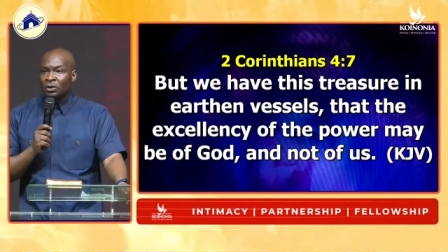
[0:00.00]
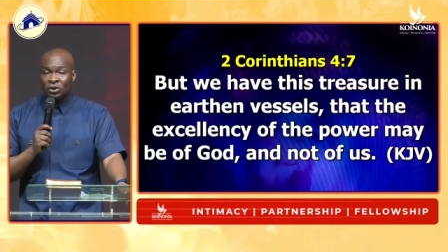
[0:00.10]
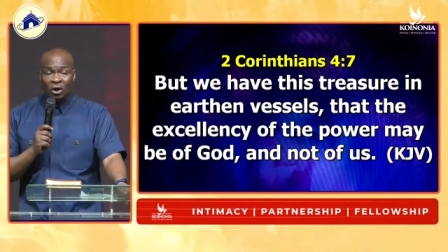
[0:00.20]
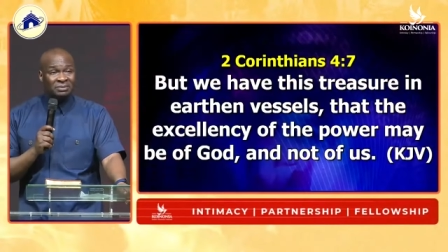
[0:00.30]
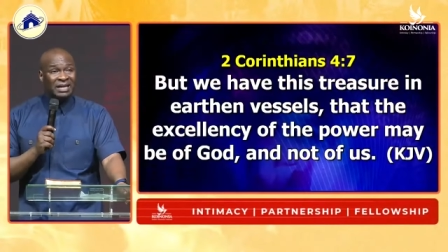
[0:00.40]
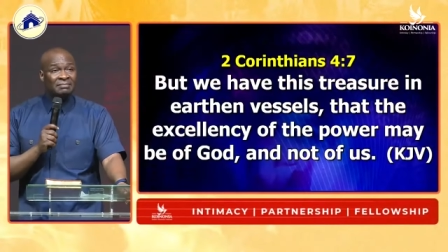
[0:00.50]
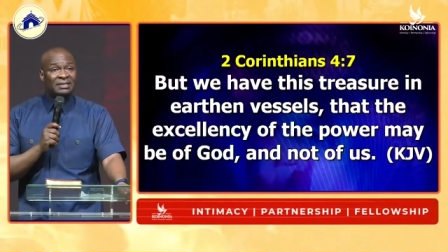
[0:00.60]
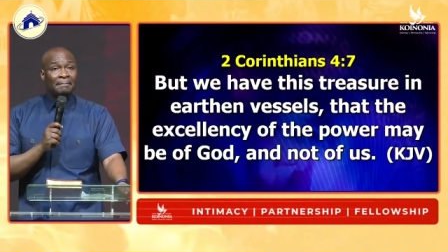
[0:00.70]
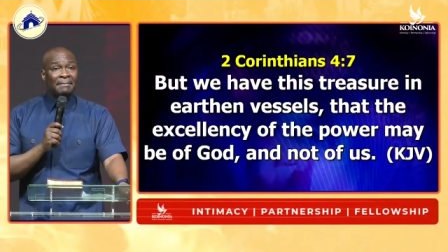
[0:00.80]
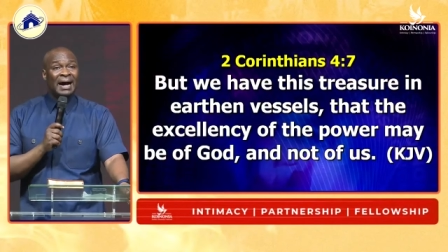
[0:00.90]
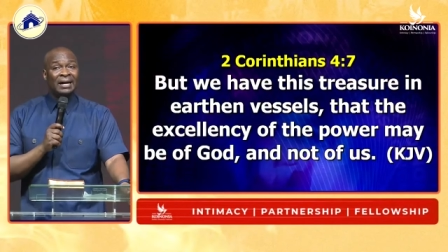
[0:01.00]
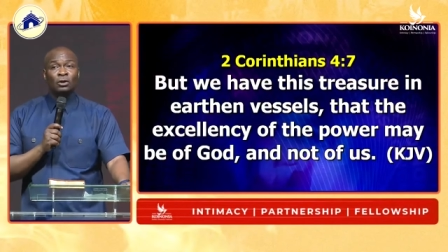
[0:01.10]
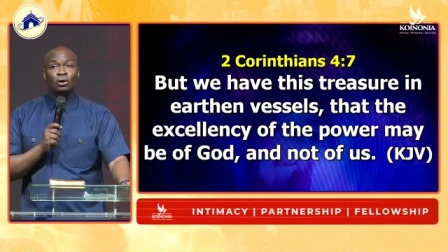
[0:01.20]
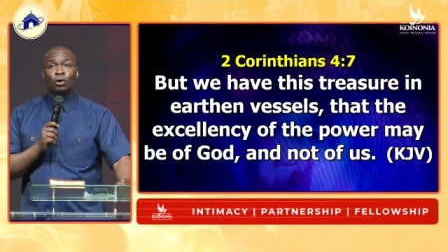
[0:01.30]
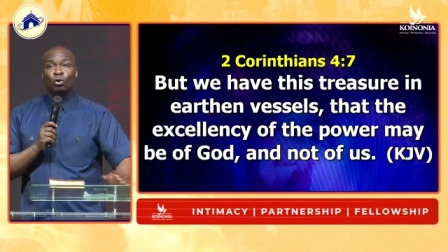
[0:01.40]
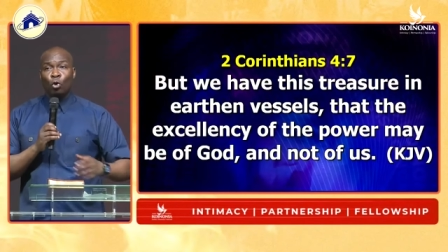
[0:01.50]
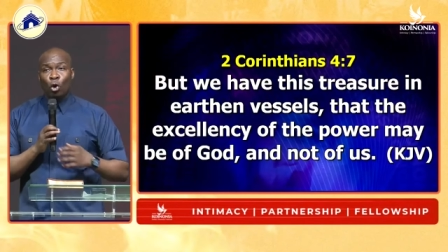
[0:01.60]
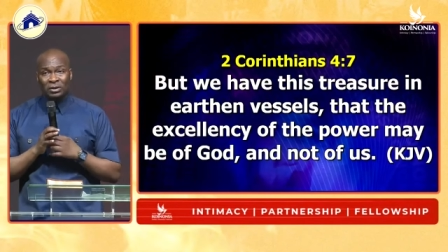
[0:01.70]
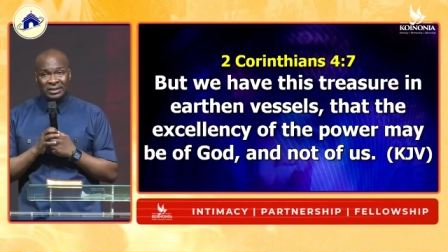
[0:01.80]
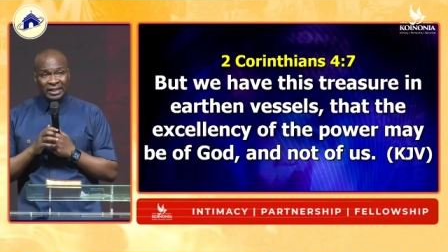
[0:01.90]
Sometimes the man who
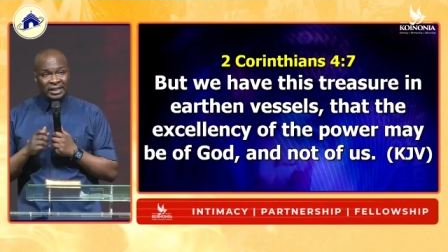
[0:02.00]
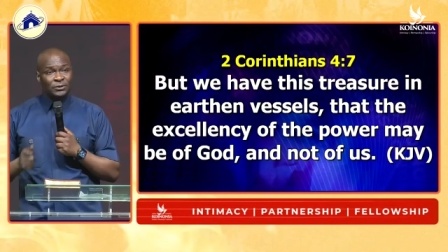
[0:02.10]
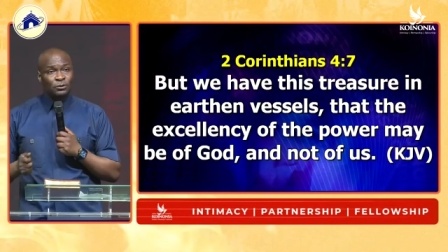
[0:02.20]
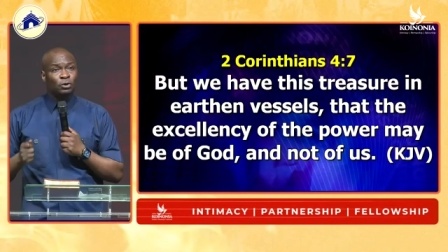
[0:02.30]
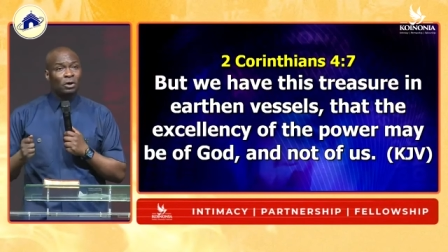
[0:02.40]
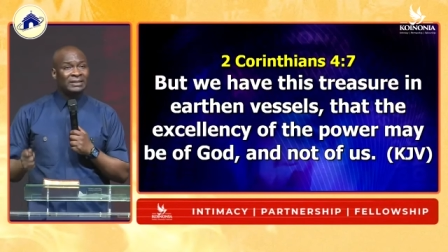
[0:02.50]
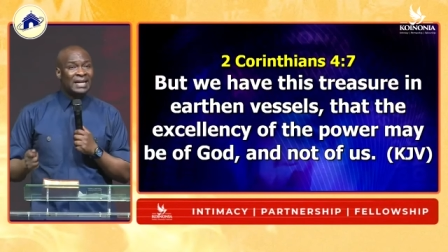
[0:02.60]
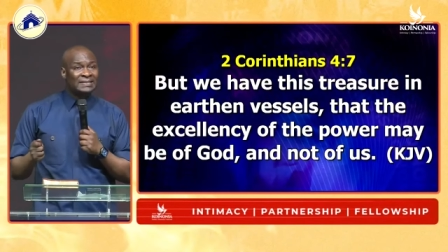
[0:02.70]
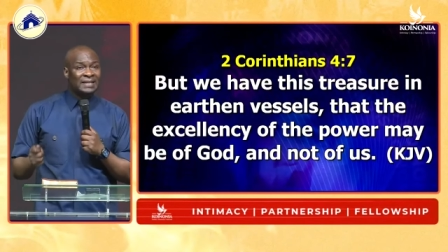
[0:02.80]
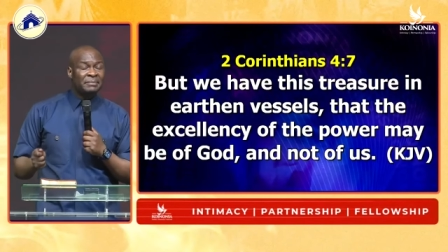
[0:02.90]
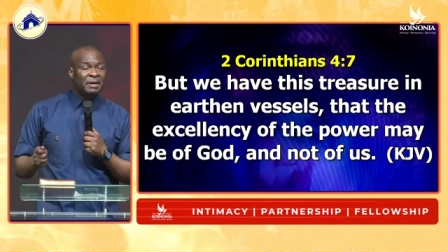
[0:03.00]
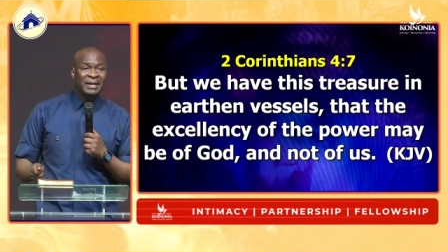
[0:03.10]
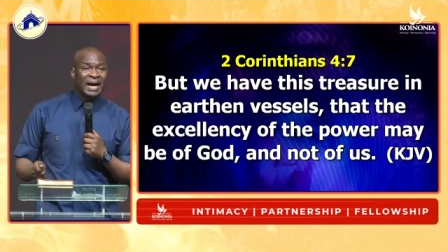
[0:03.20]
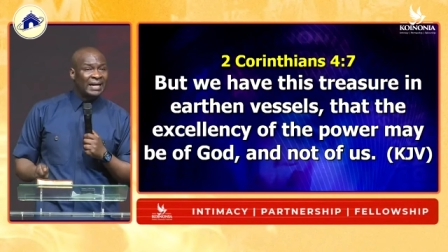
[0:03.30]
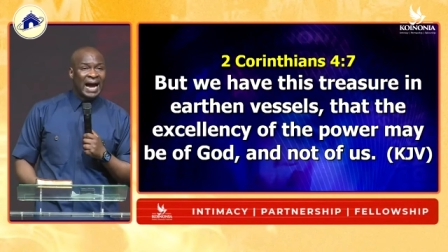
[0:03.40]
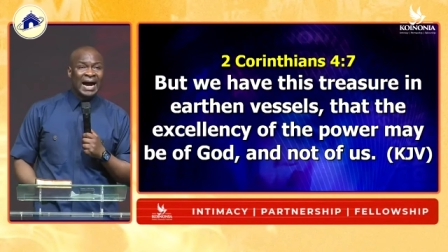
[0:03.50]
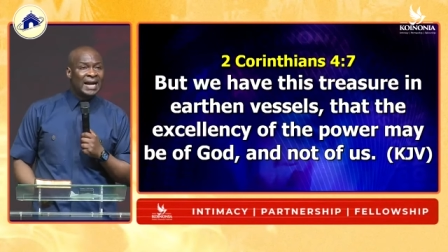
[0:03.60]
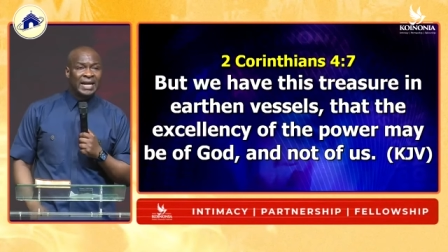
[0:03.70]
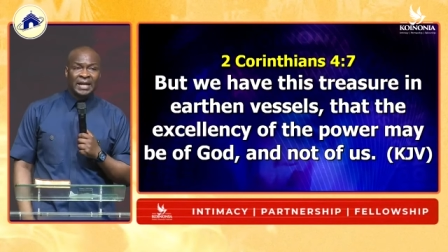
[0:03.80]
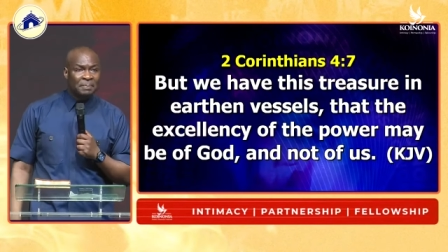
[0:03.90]
holds the key to your destiny may be an
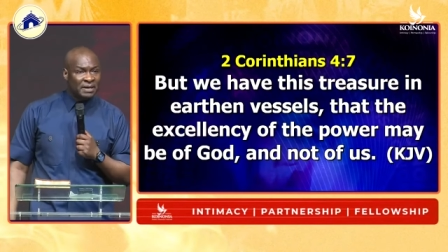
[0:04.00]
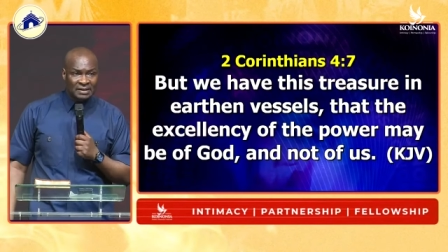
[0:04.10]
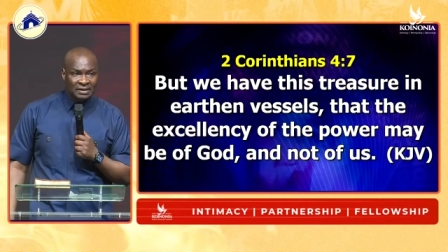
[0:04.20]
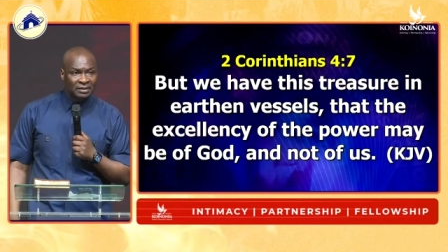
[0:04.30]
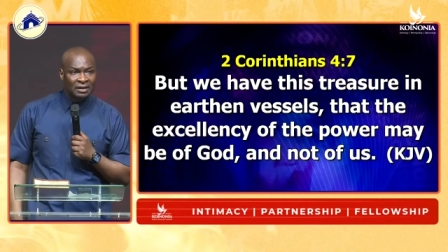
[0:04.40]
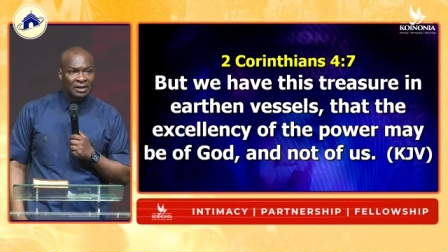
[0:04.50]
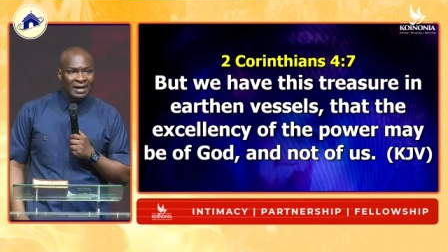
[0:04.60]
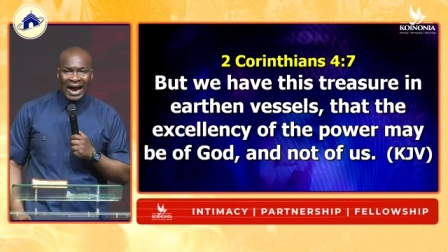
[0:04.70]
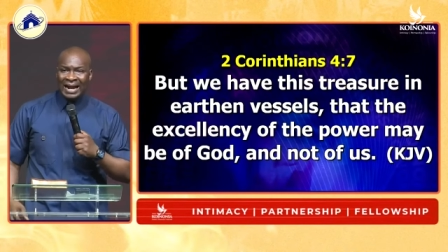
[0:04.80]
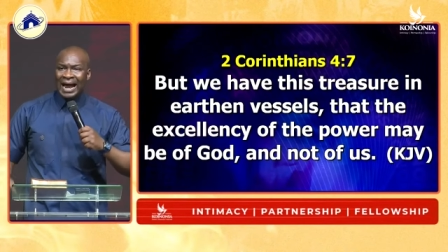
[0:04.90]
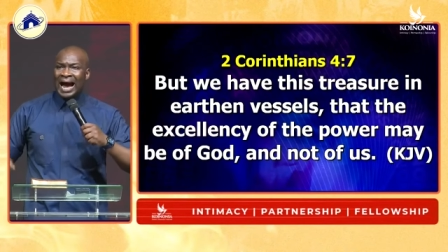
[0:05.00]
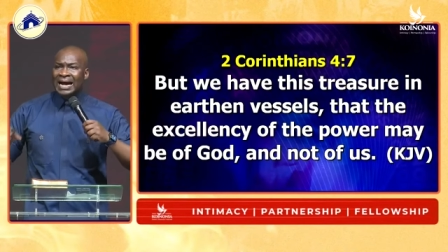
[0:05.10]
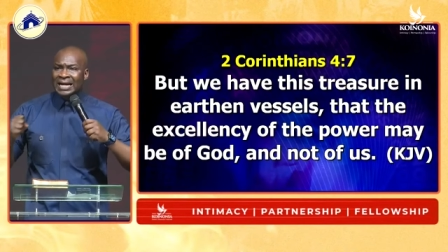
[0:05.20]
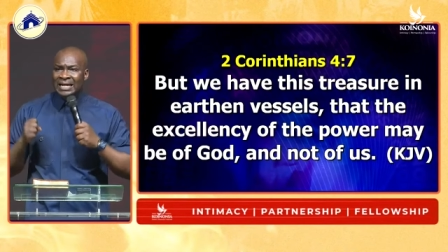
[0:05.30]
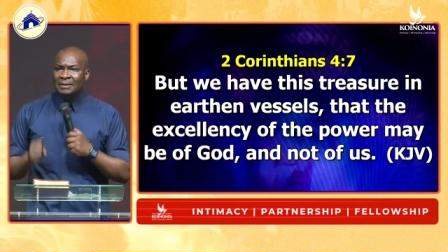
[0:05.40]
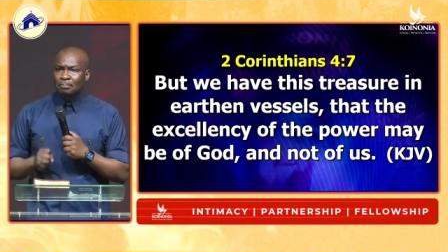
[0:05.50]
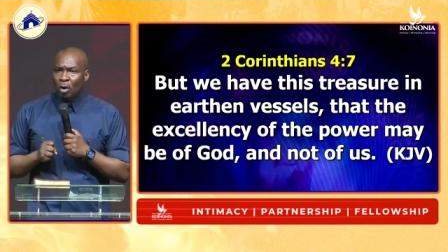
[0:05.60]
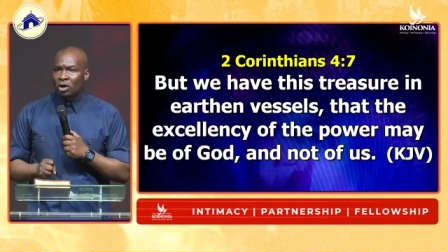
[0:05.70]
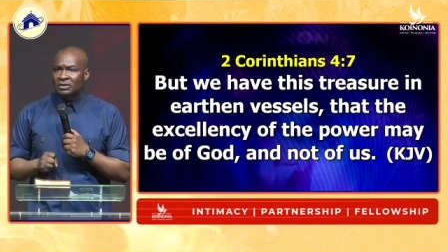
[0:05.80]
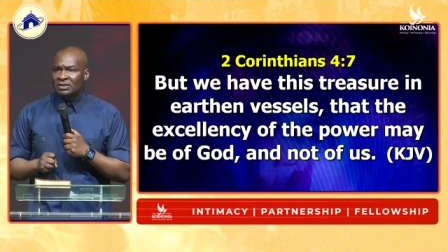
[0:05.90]
angry person, an angry
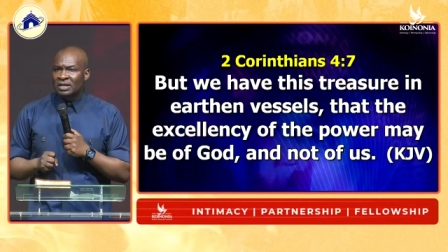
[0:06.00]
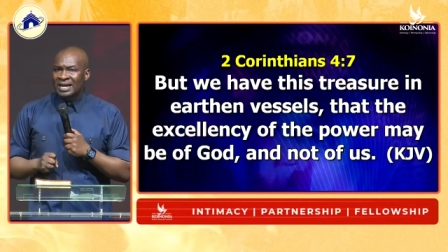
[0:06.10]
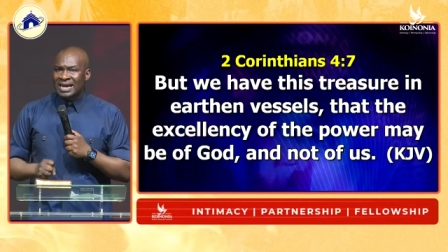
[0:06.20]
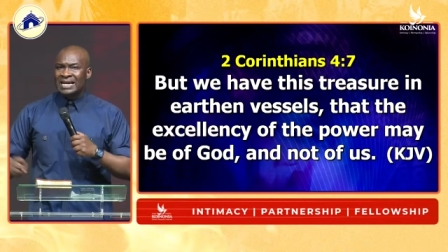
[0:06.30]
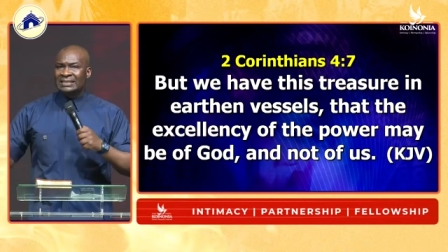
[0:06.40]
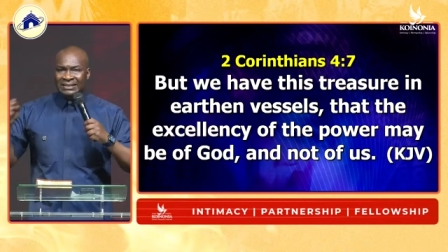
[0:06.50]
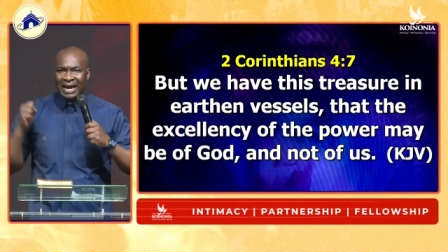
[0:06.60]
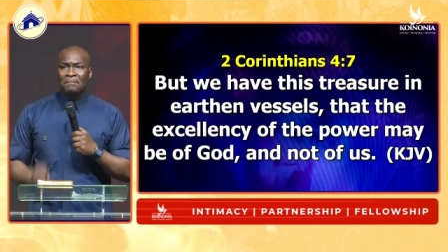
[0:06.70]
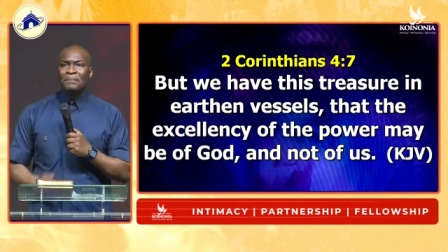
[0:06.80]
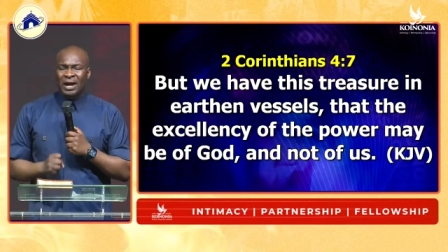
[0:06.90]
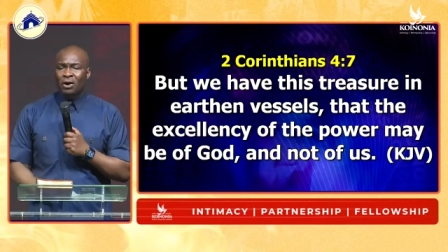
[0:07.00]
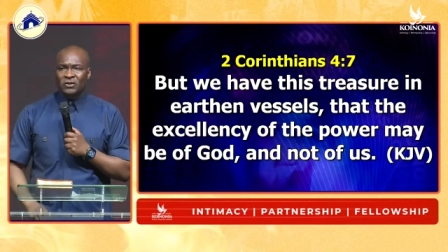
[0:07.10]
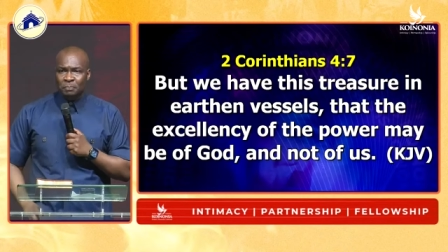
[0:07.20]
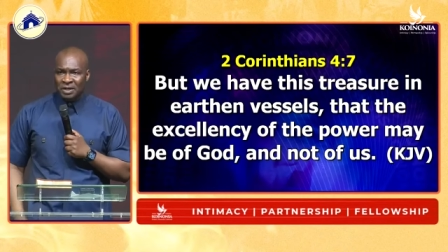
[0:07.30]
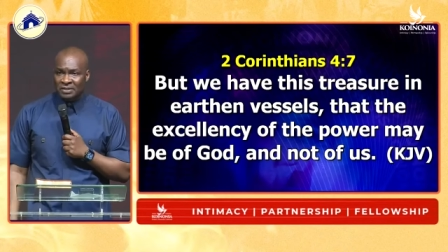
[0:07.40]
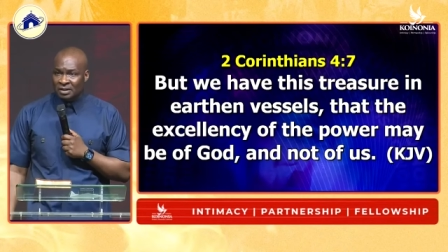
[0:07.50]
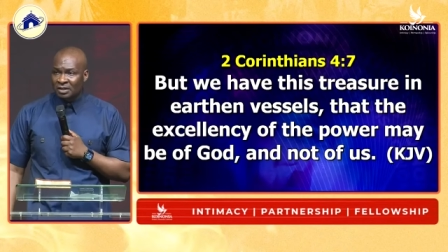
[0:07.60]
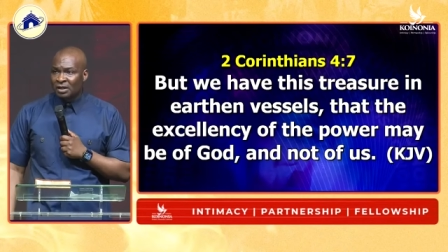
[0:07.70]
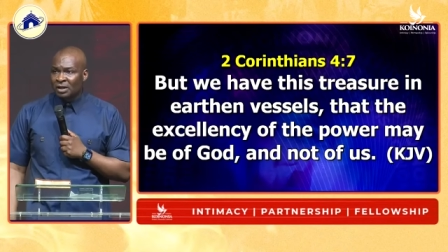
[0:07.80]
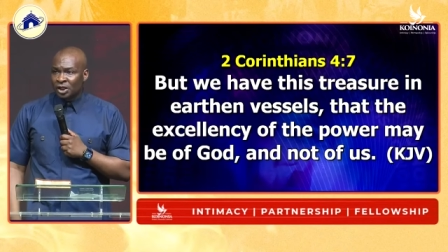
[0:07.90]
boss, a temperous person.